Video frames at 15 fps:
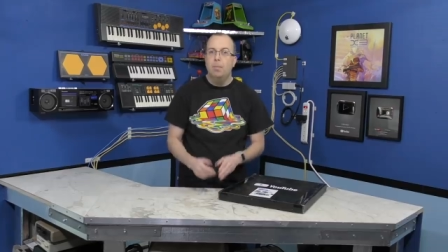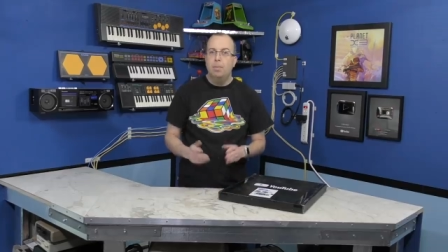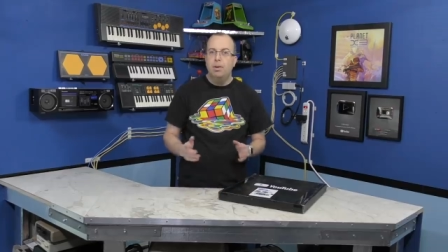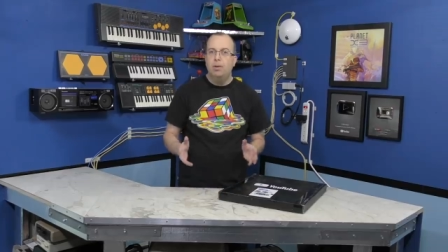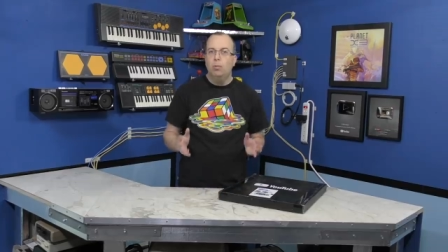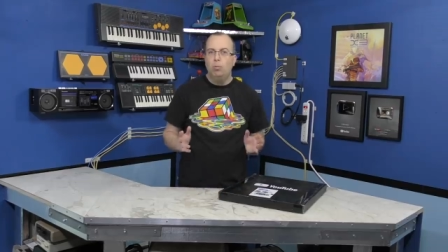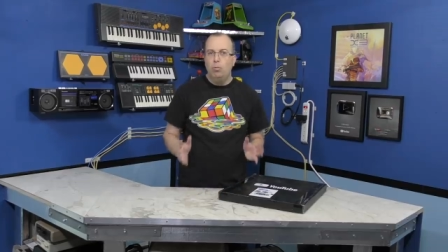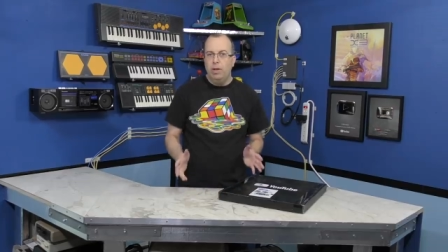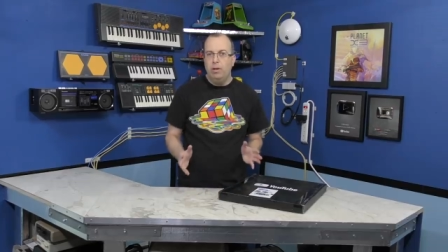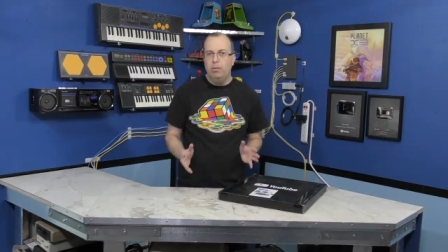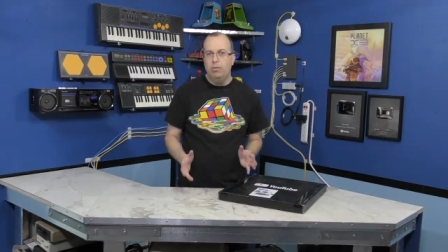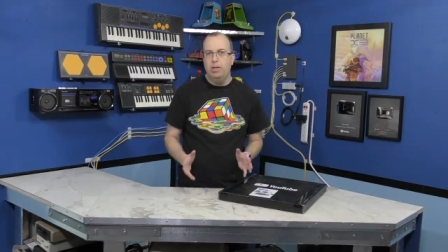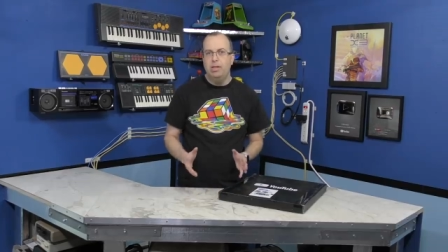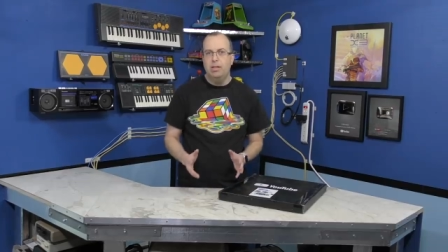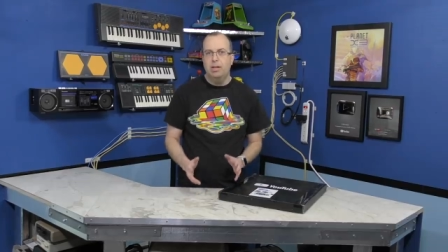But the
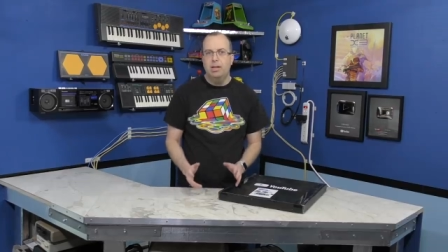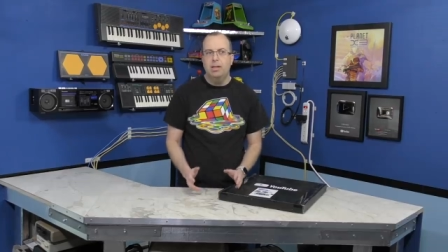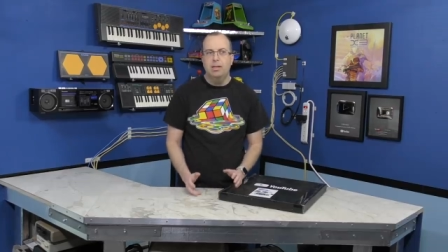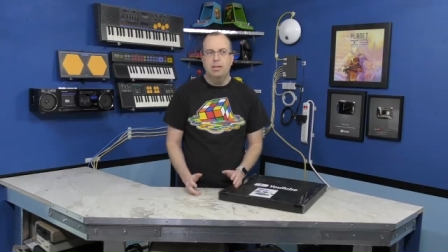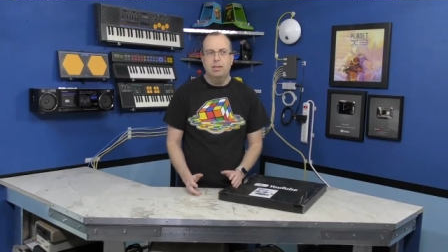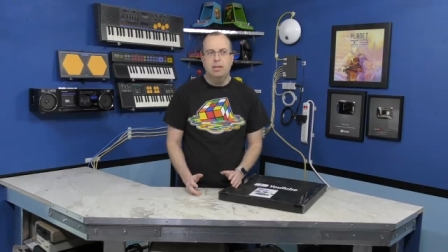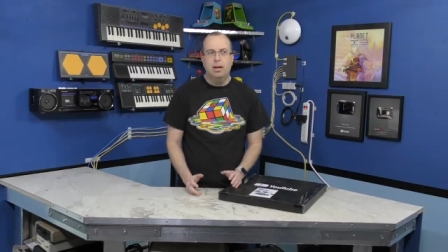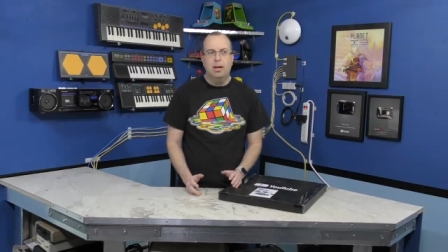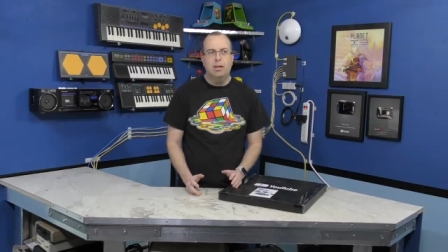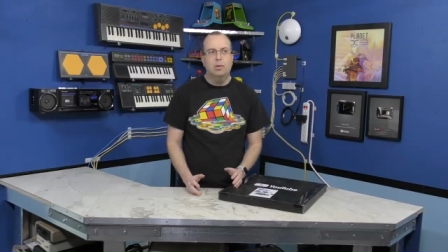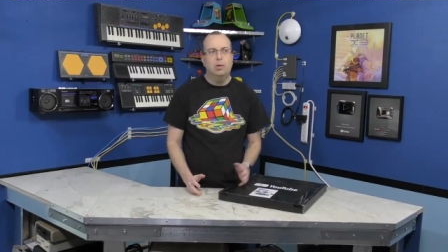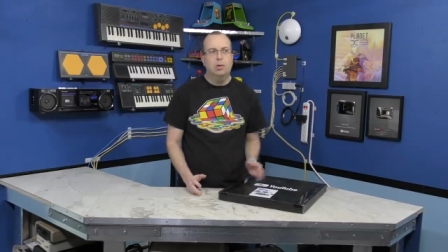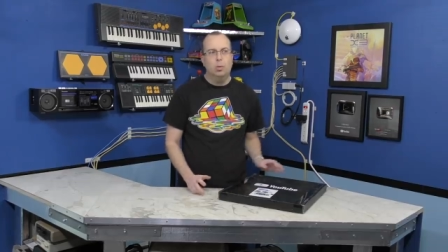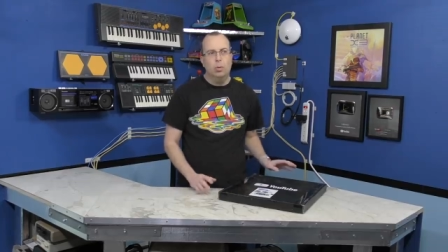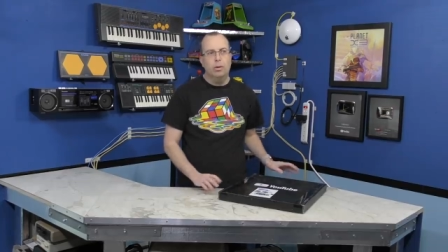real reason is
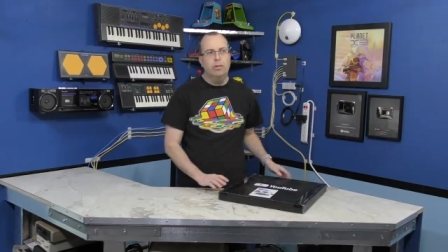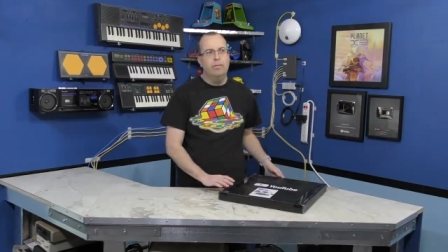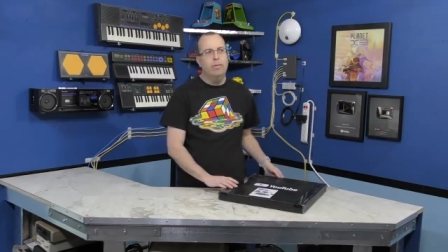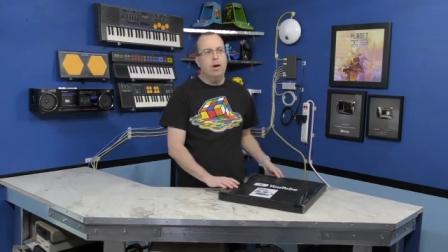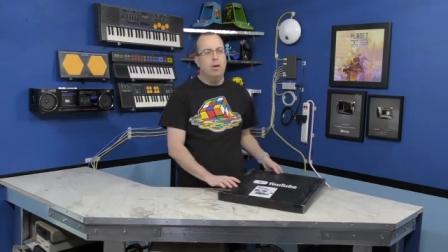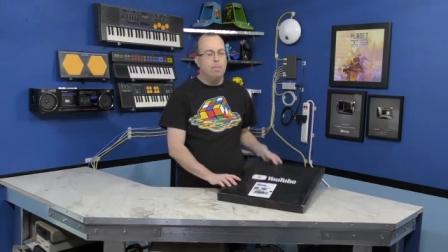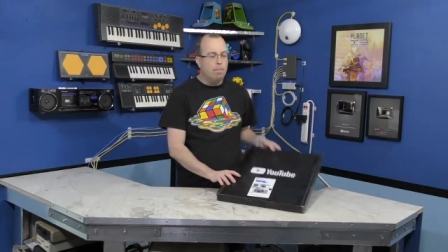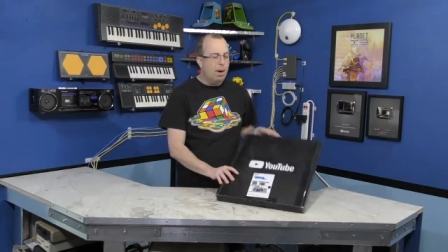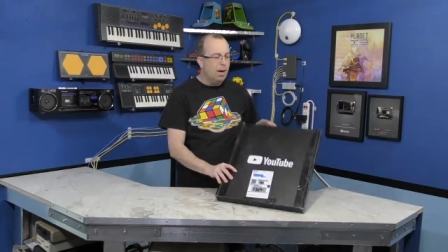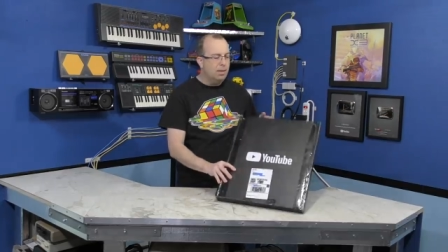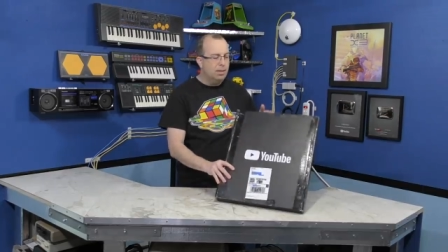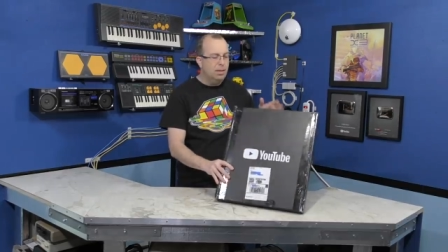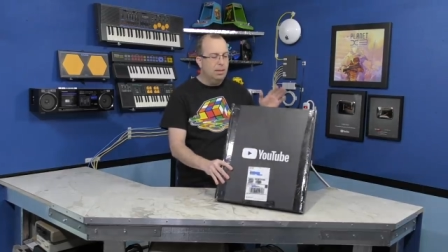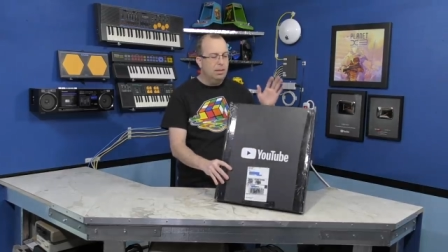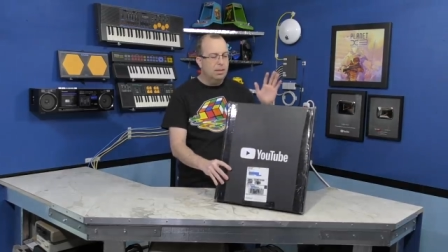short of
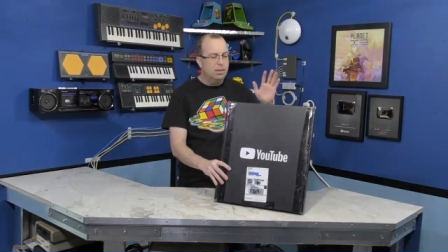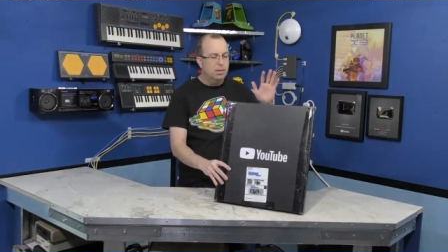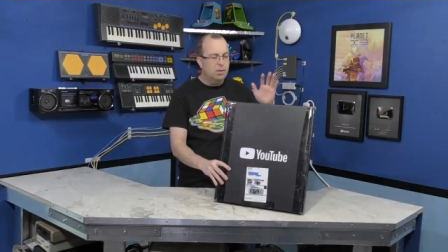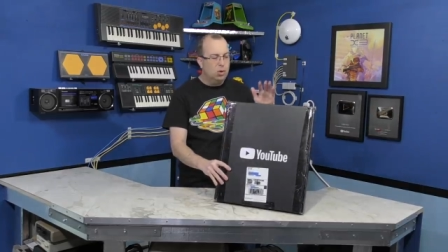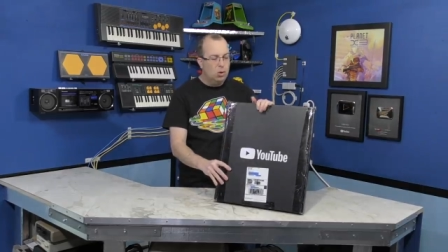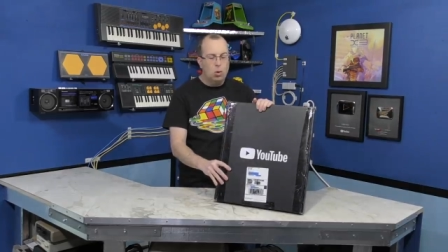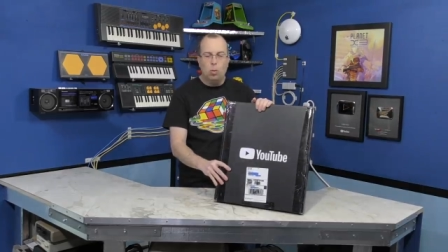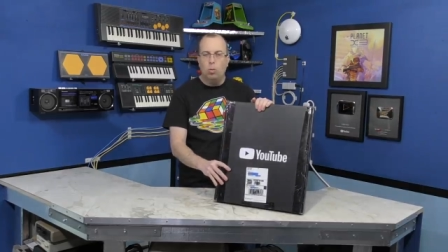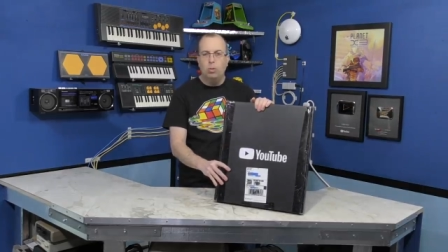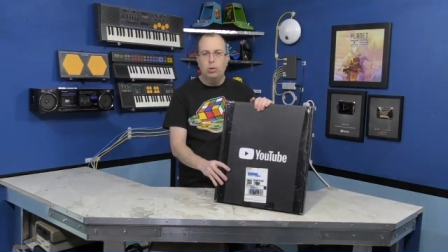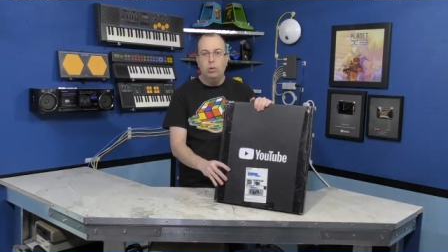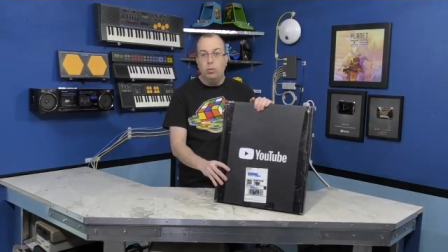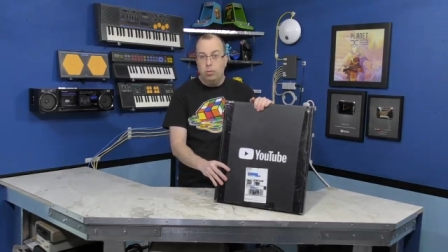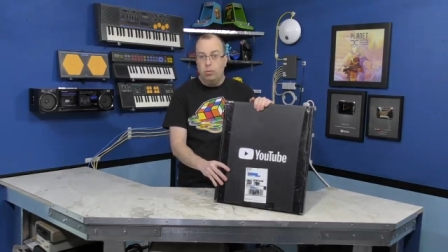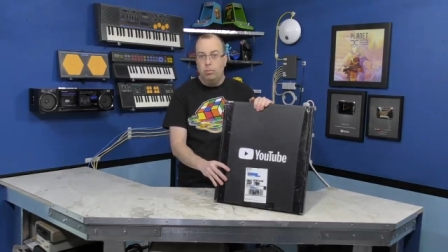unboxing this gold
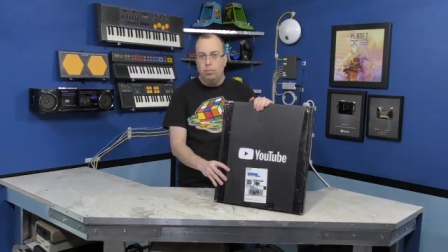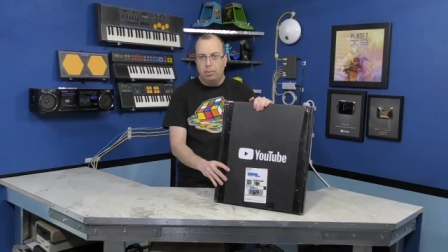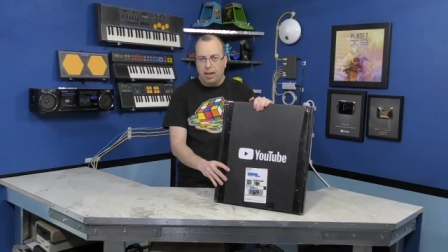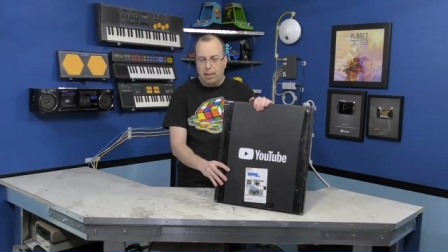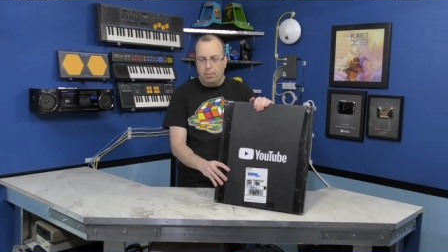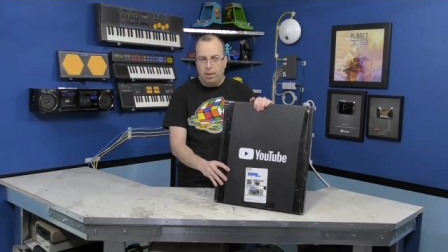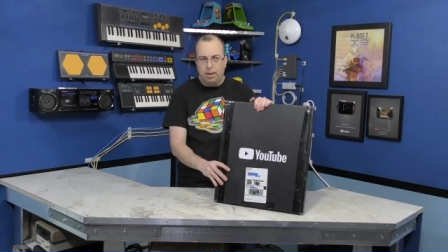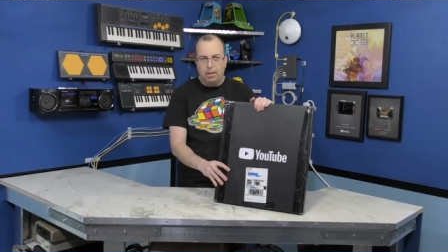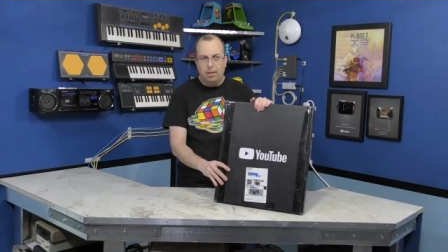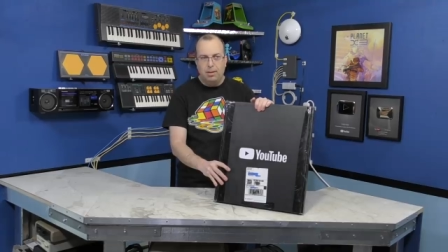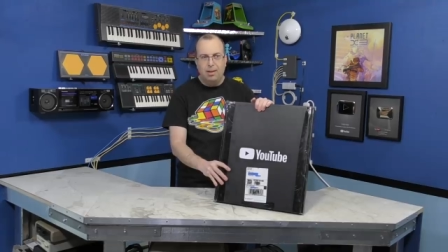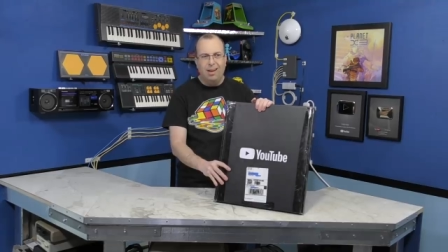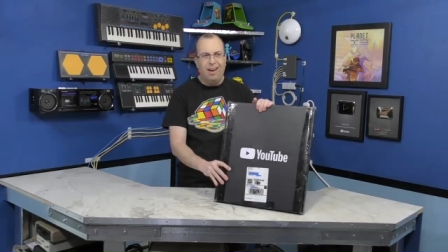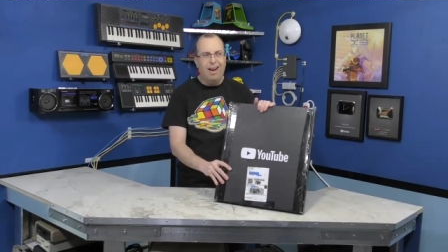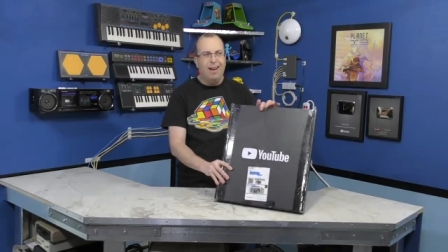YouTube play button,